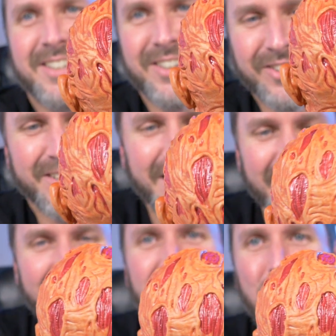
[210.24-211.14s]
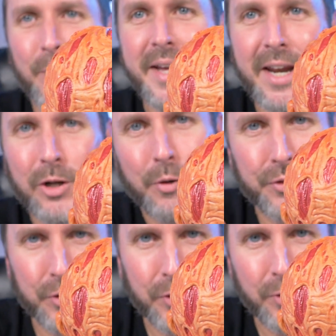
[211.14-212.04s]
Okay, we gotta go
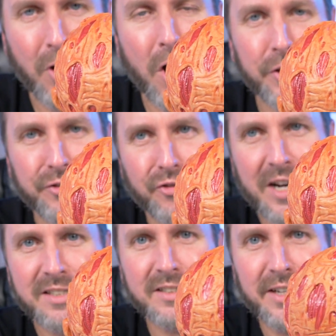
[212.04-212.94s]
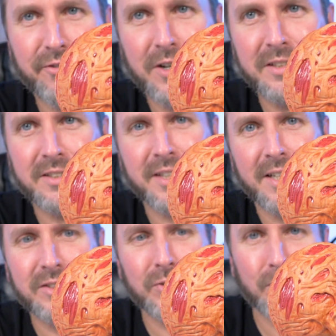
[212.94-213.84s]
through all the phrases that Freddy
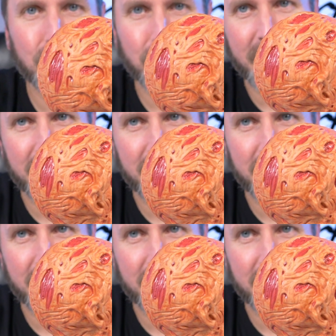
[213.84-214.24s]
says right